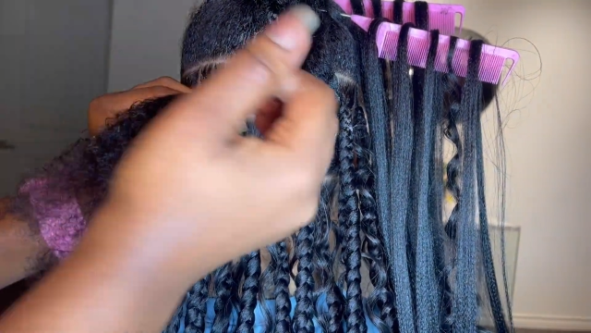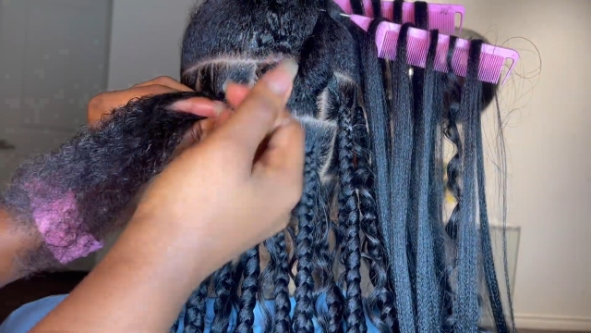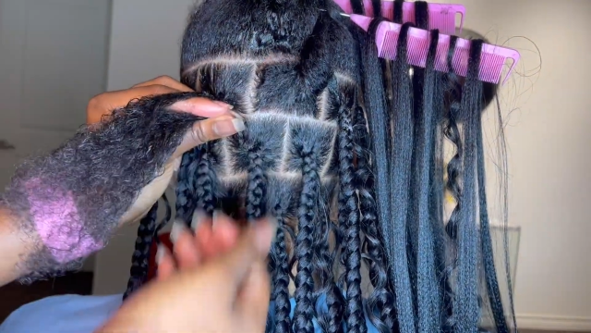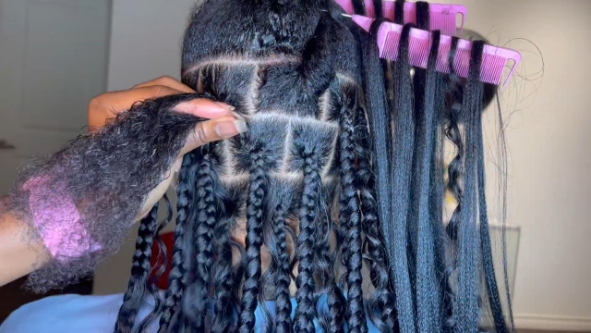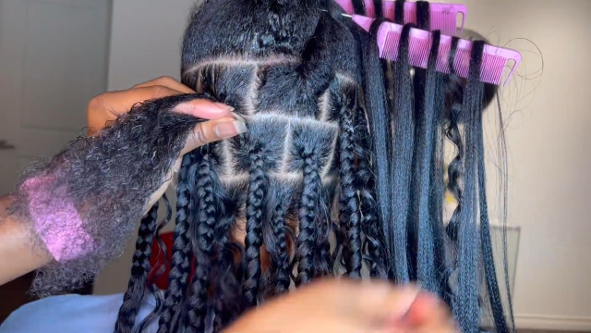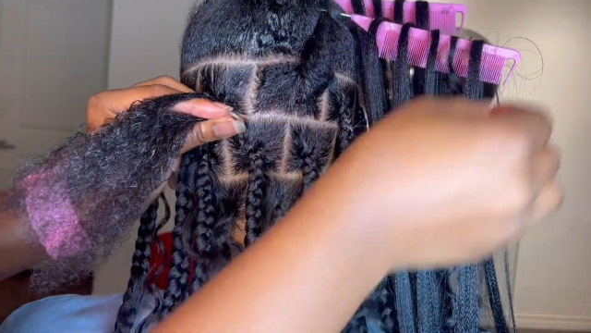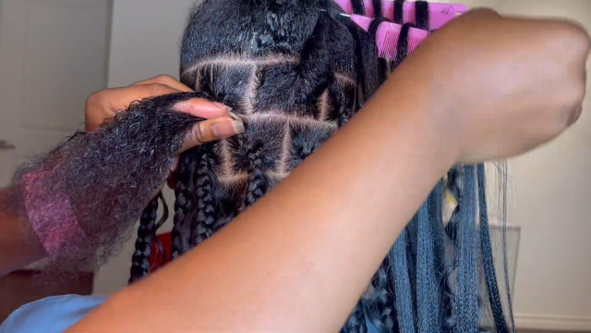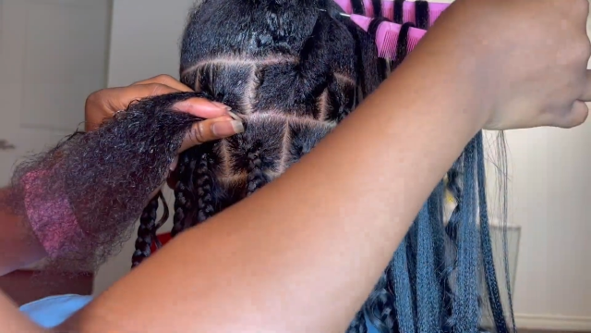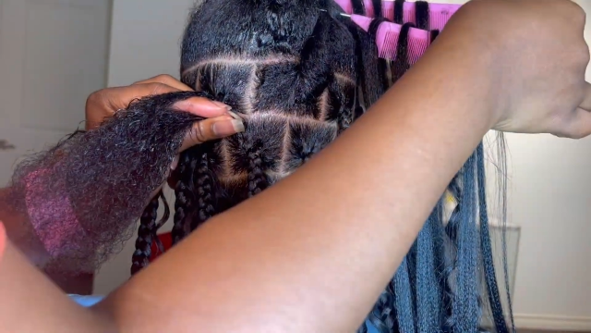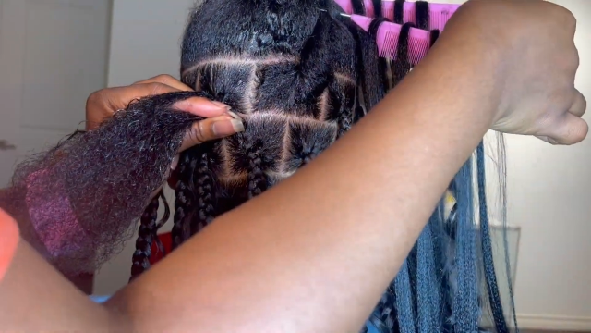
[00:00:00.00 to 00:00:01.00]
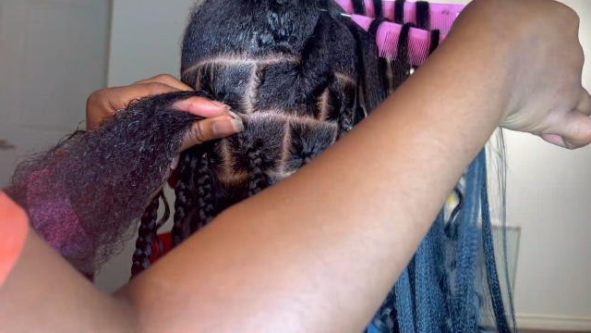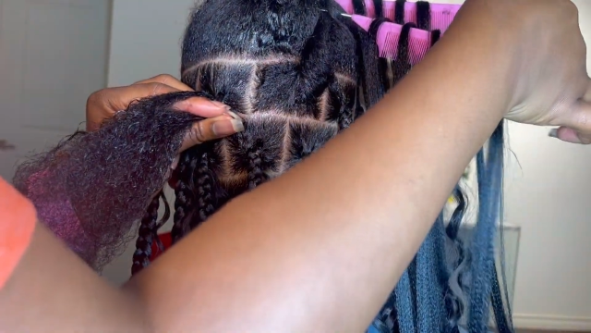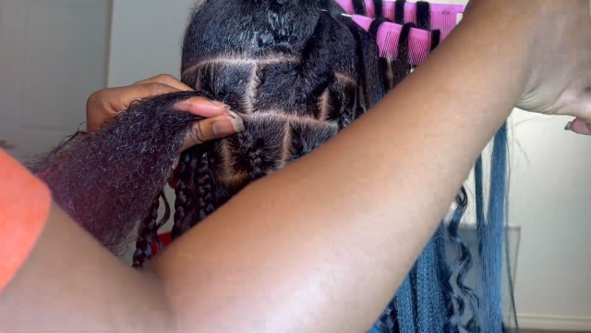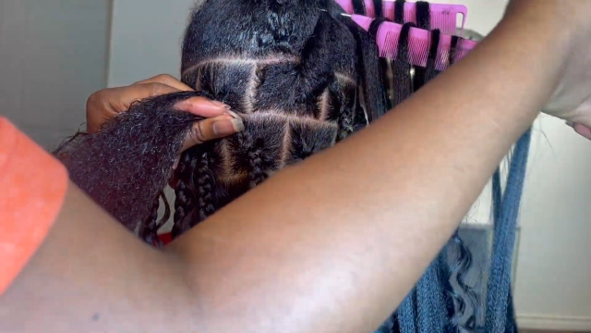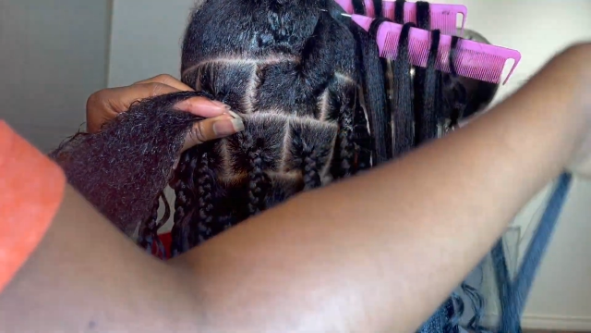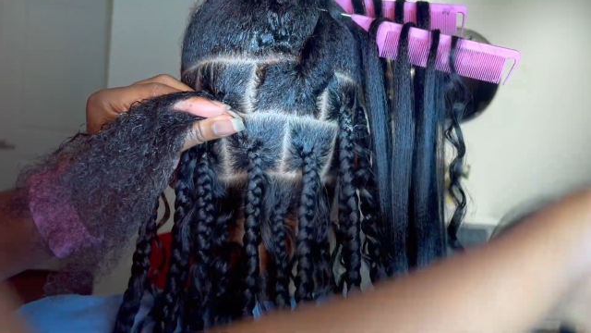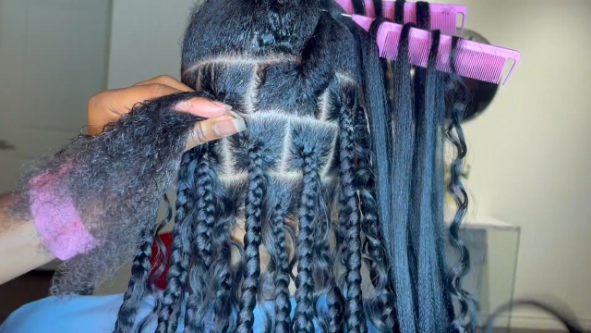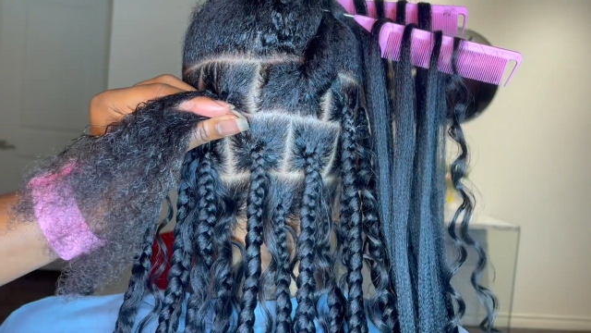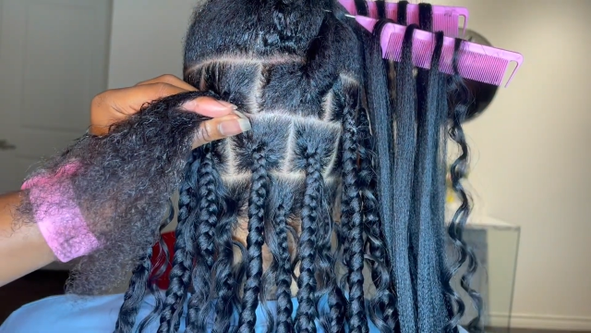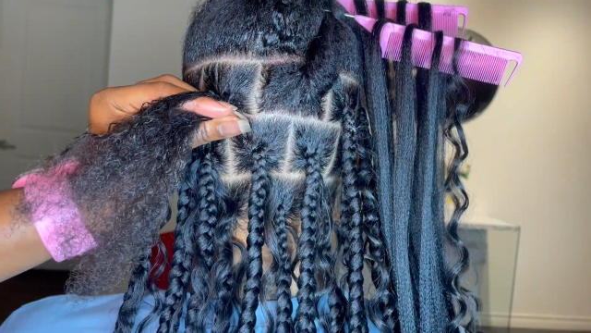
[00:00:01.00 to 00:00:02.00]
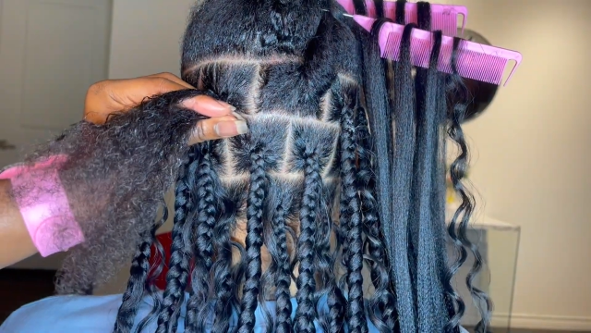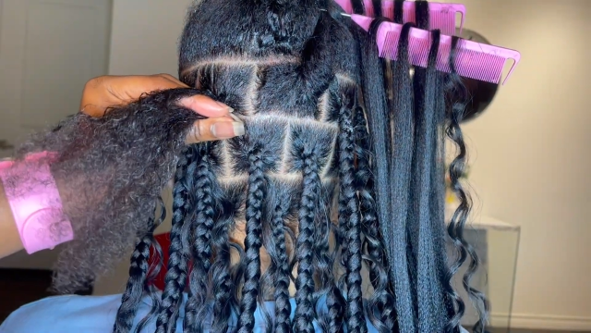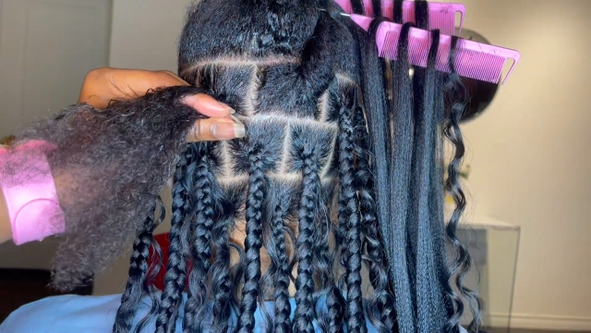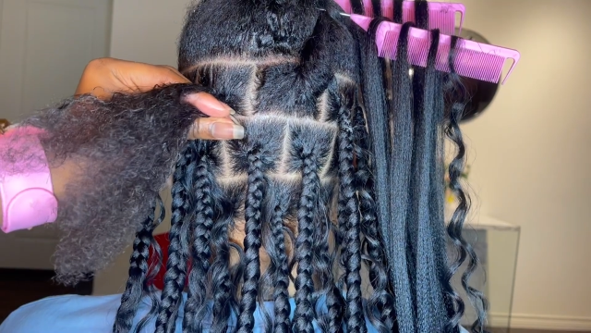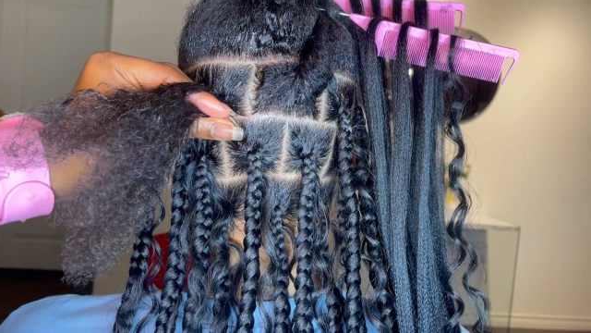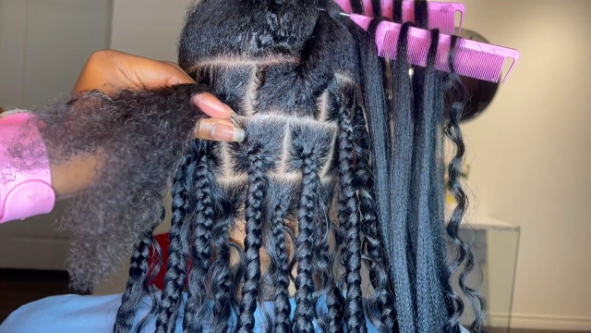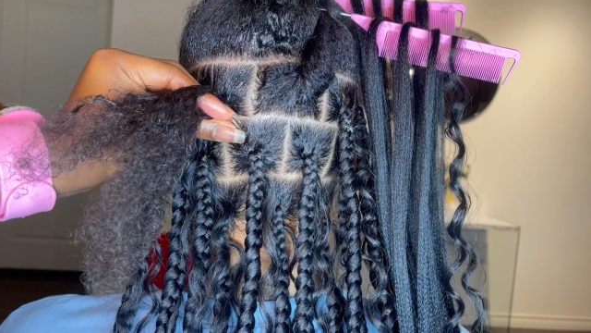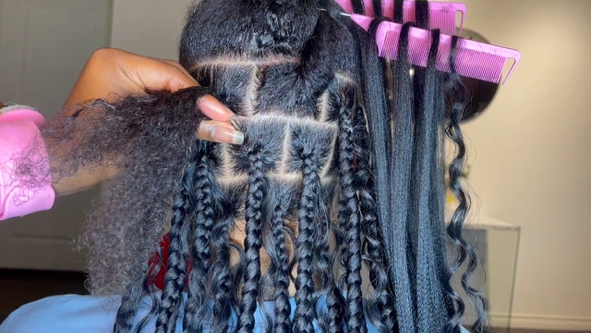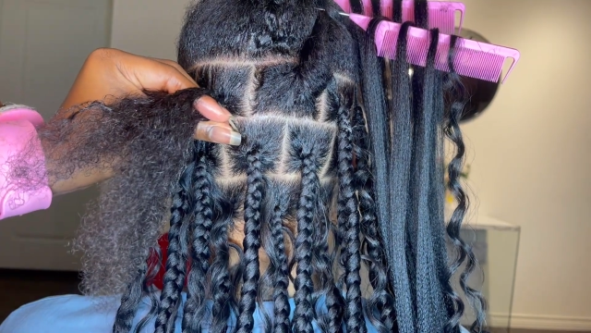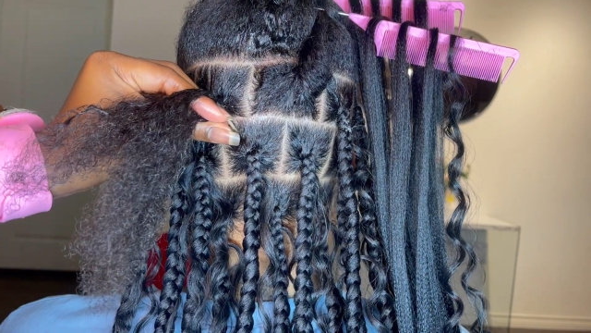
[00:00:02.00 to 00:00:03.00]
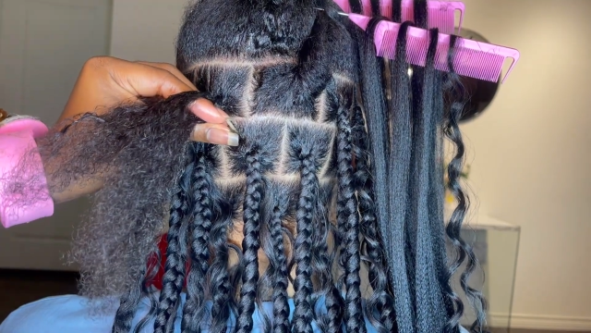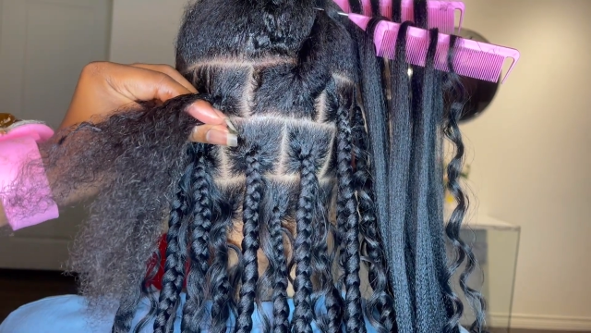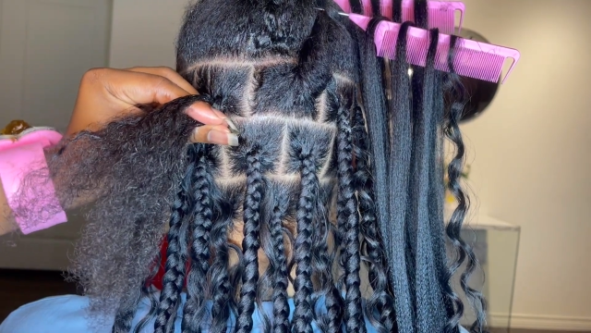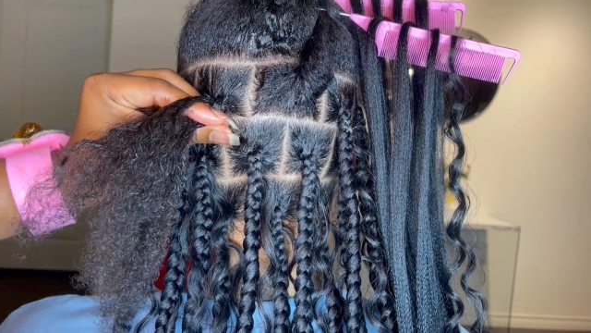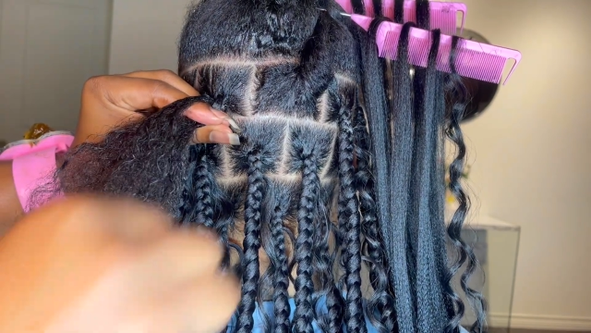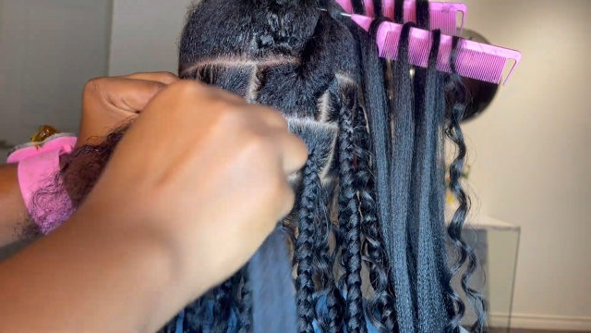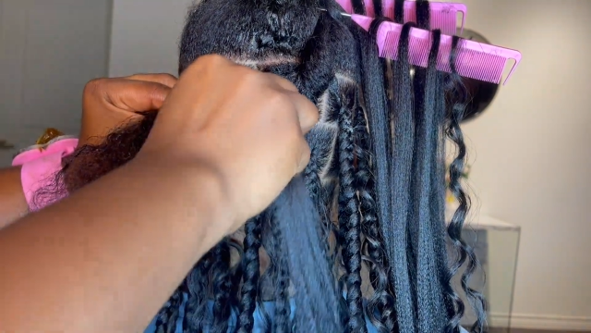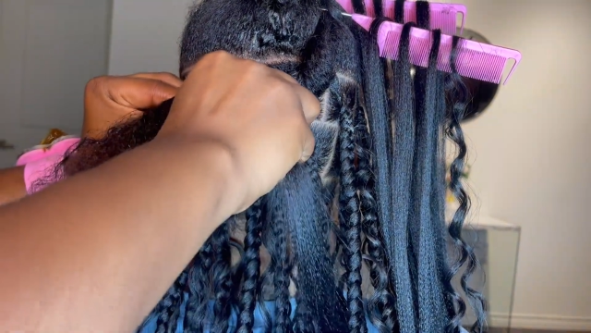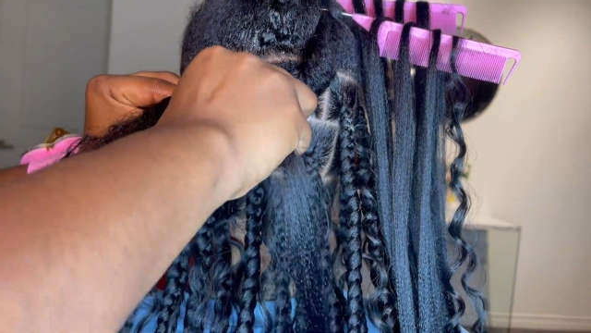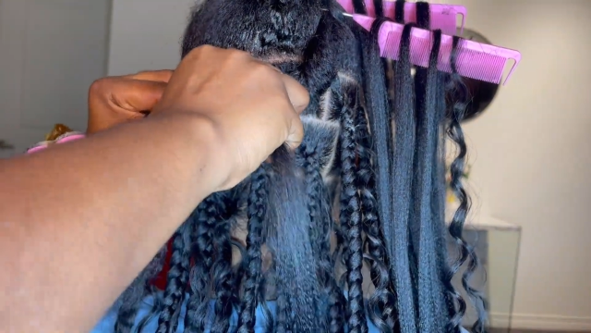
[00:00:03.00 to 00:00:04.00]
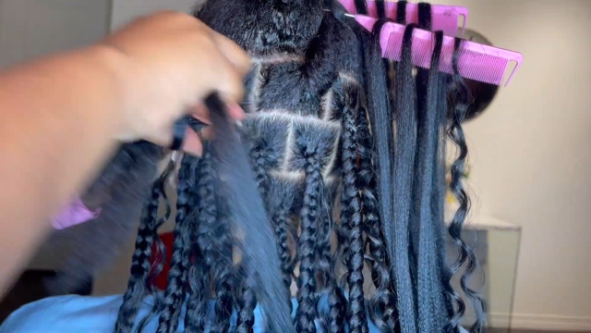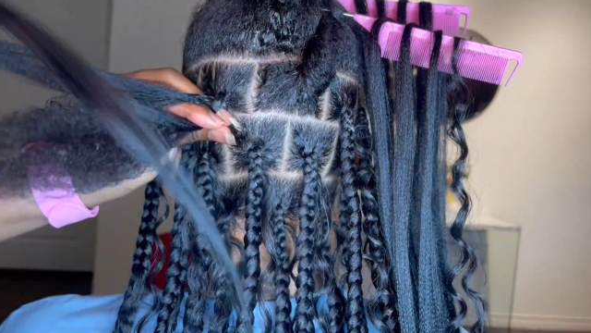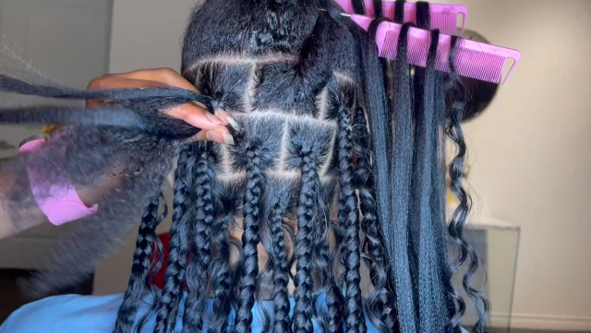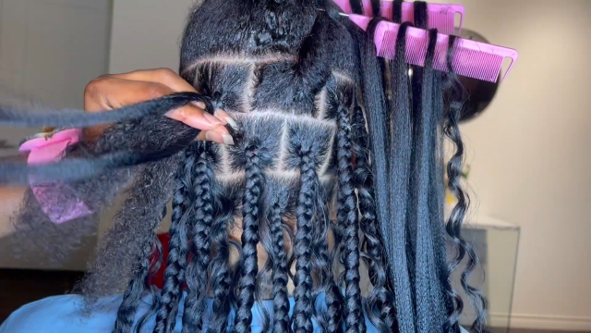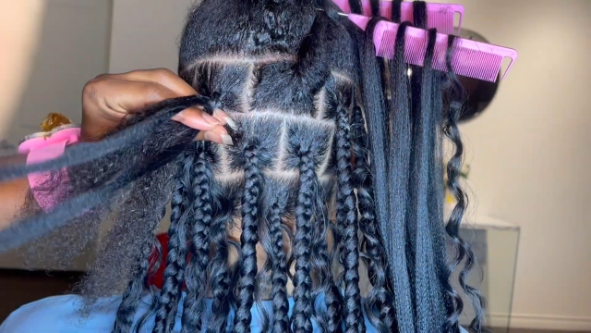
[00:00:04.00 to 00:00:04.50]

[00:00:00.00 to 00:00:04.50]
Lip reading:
(no speaker visible)